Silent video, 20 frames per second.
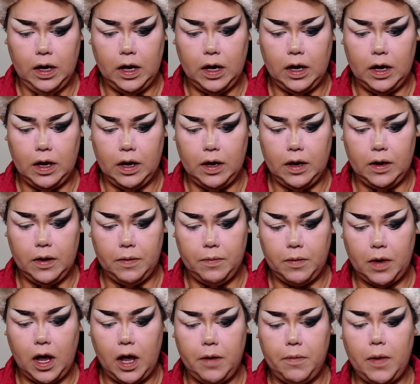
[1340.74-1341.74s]

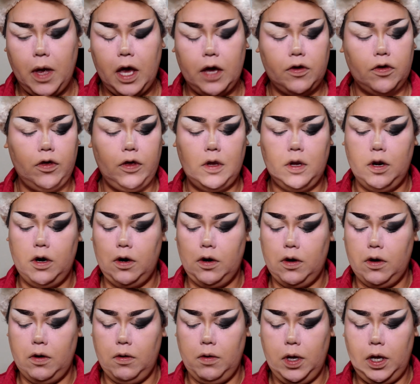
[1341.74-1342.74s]
um, I'm actually going to
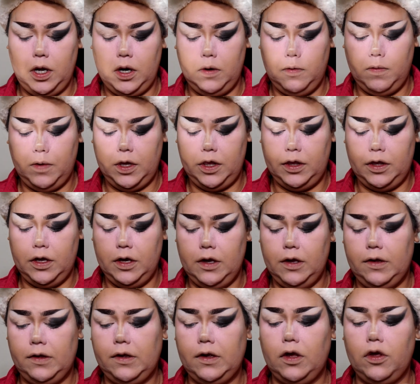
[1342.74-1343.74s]
go in with
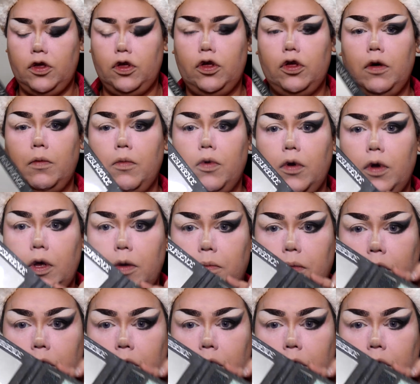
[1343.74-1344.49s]
this shimmery